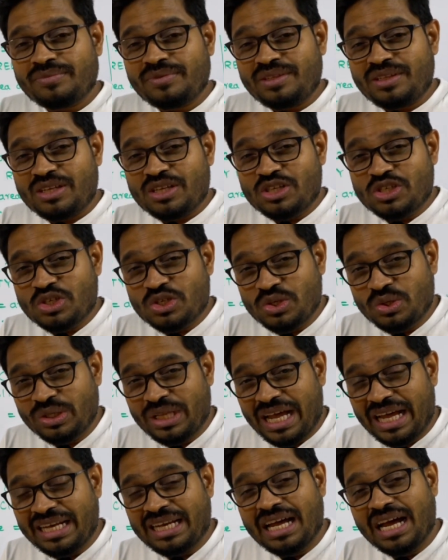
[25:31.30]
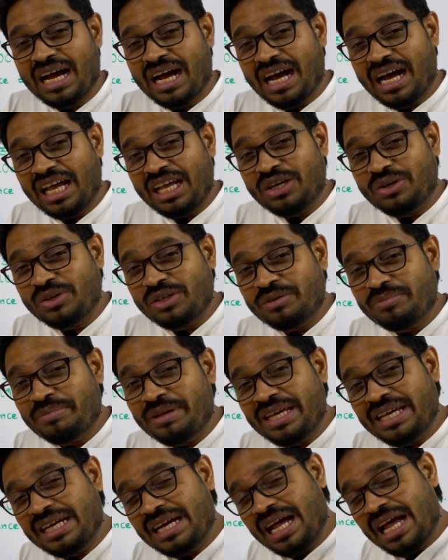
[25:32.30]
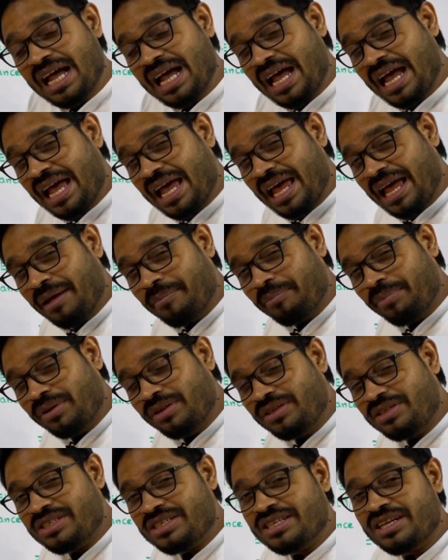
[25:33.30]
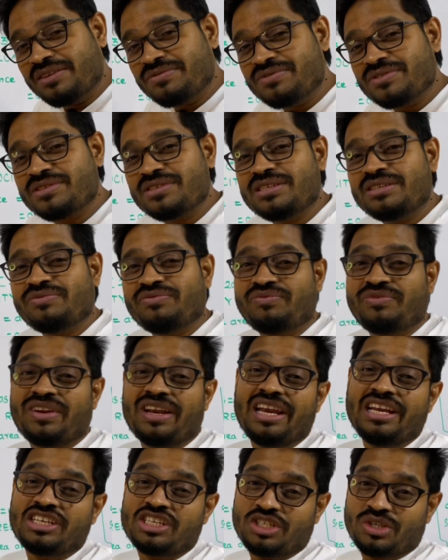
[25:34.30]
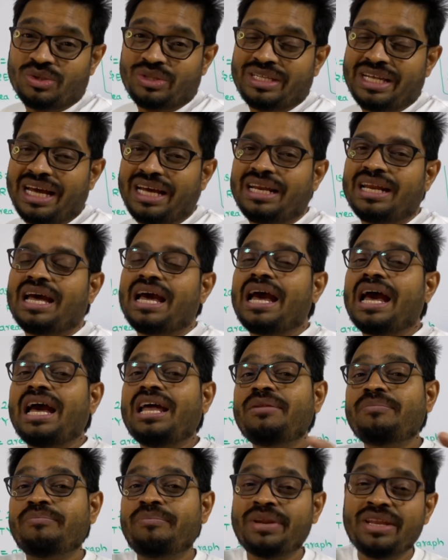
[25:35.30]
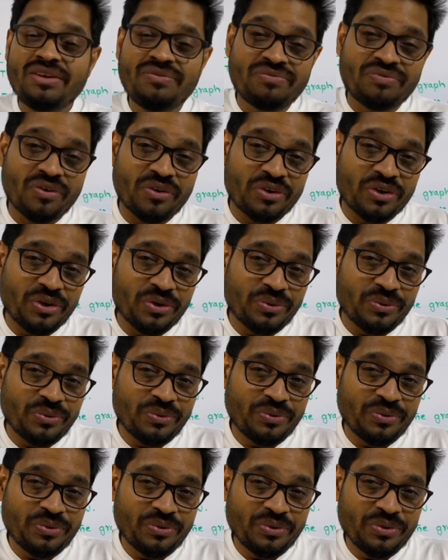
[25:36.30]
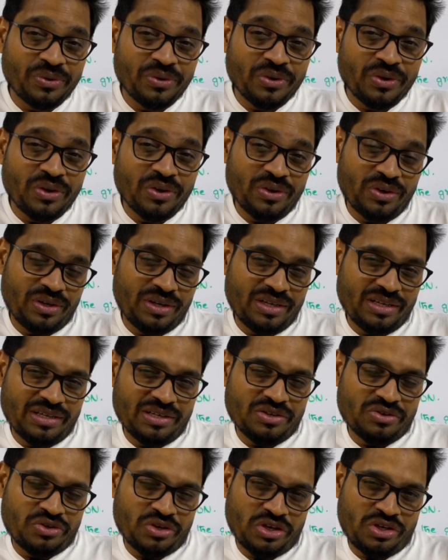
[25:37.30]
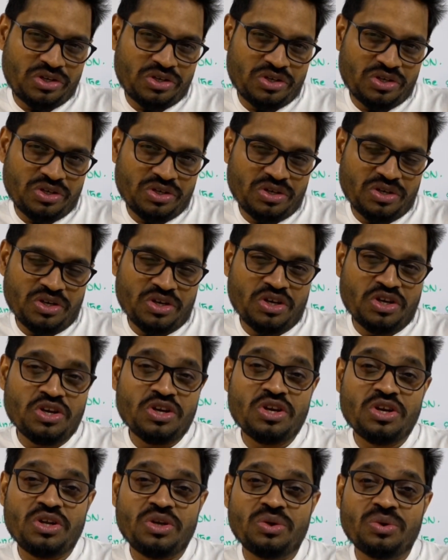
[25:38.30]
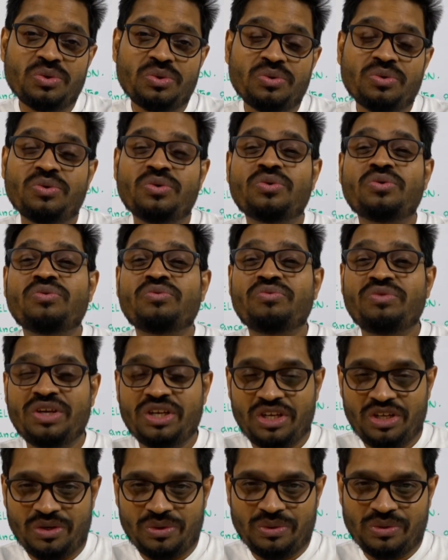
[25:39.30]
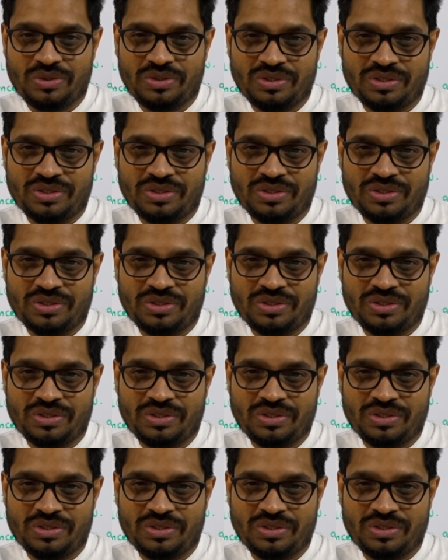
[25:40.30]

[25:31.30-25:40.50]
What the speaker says: so that I could make ample steps related to that and bring for you such new videos.